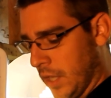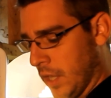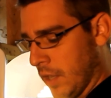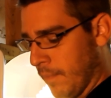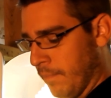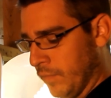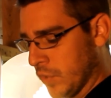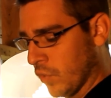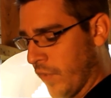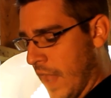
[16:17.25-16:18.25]
Um,
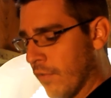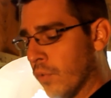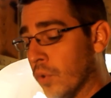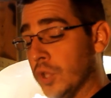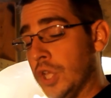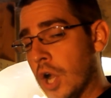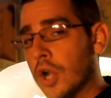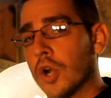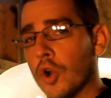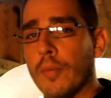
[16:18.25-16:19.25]
so if you have a really
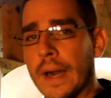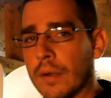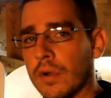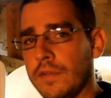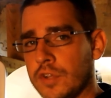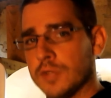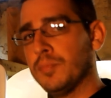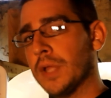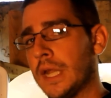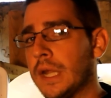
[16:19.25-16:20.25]
young grow bed where you've
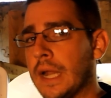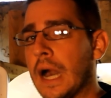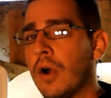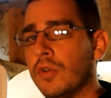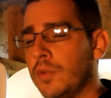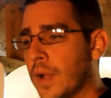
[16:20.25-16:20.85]
just planted it out,